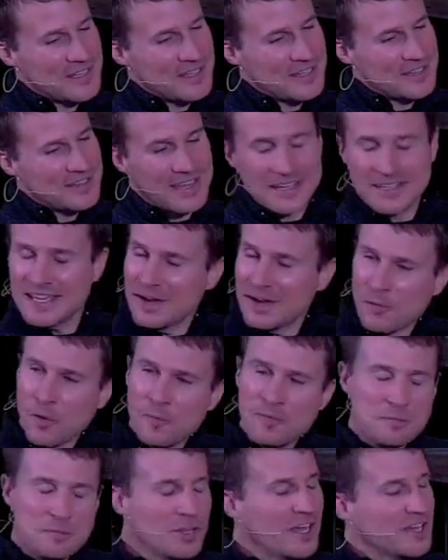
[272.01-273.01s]
that, yeah, we'll
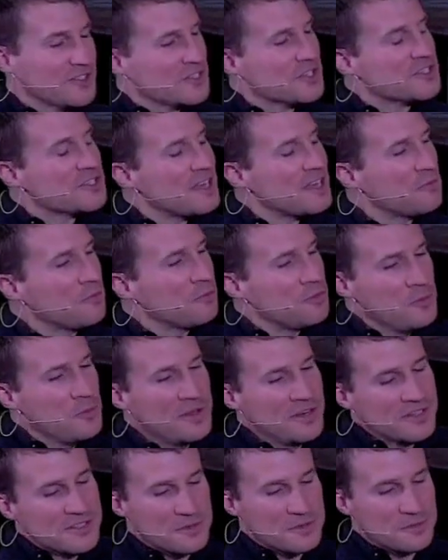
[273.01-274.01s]
be blessed just to have a few
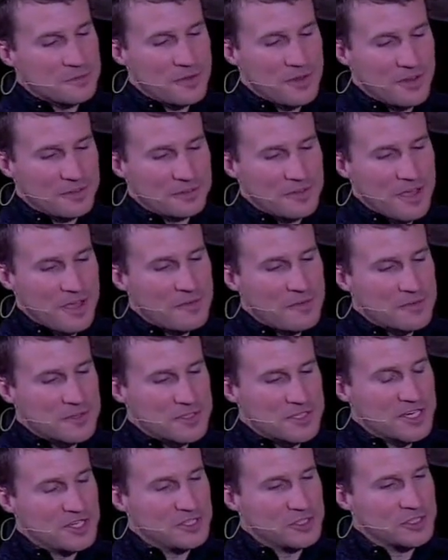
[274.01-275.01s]
minutes of
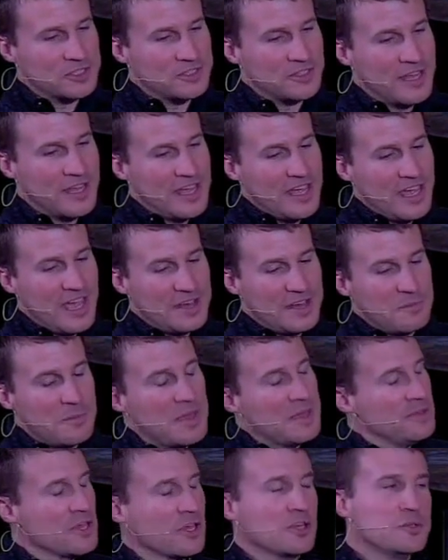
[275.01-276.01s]
conversation. And
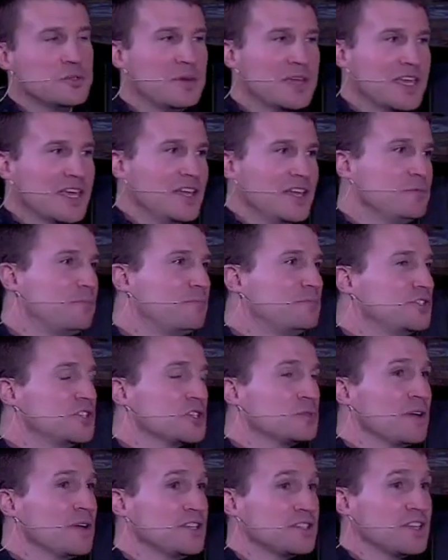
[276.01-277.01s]
maybe you could begin
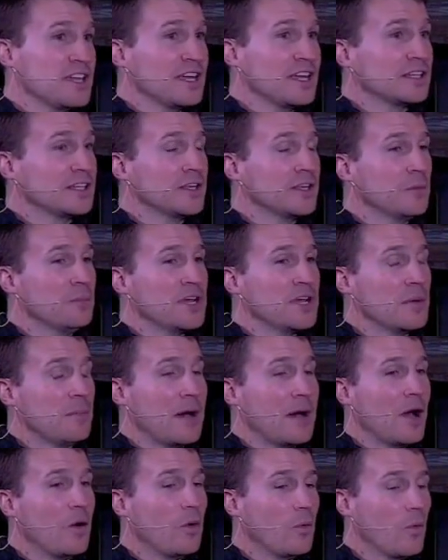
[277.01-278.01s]
just by saying a little bit
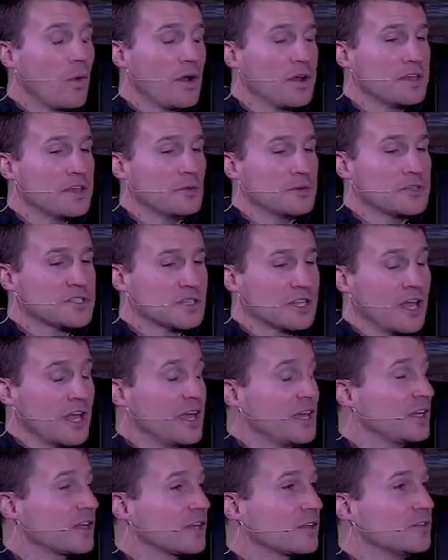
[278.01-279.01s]
about what it was
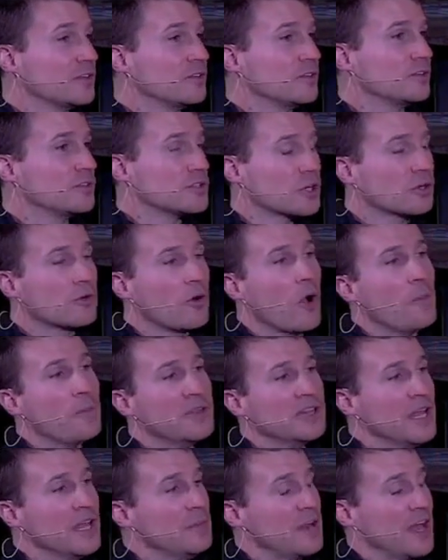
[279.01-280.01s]
like to grow up
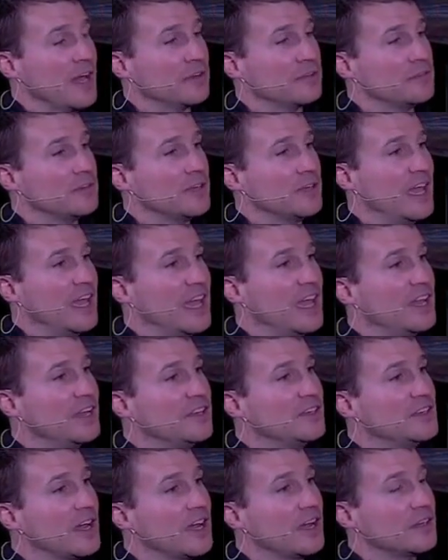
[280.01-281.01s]
in Lebanon.
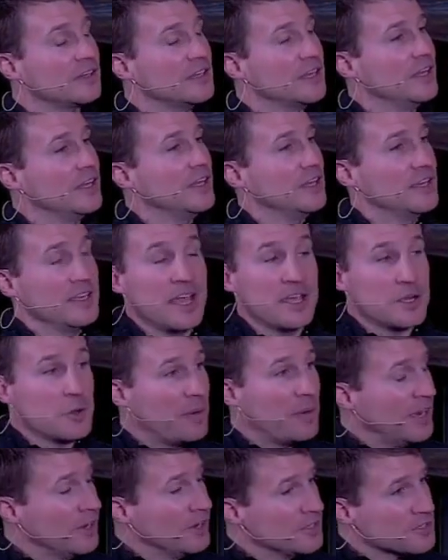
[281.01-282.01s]
And your
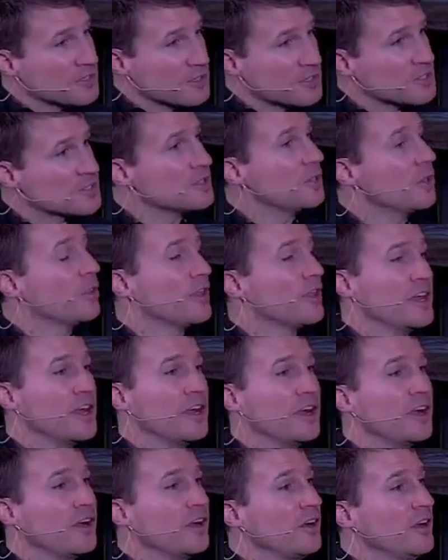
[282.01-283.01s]
parents are still
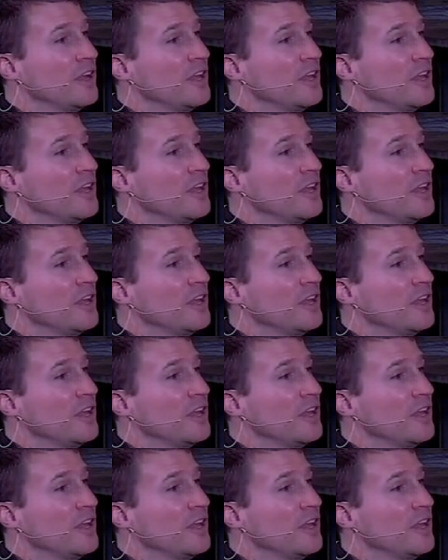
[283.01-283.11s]
there.